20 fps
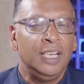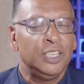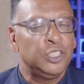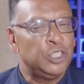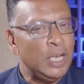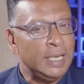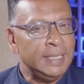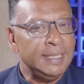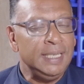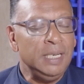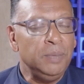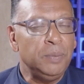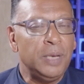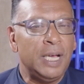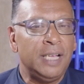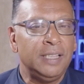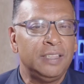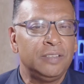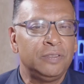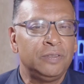chatting
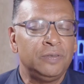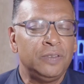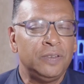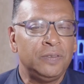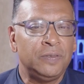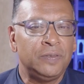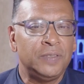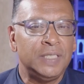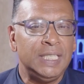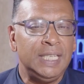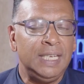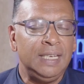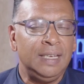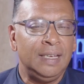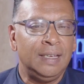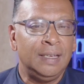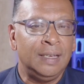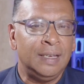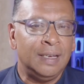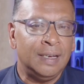about the
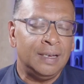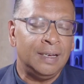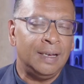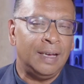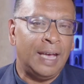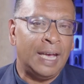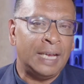50-year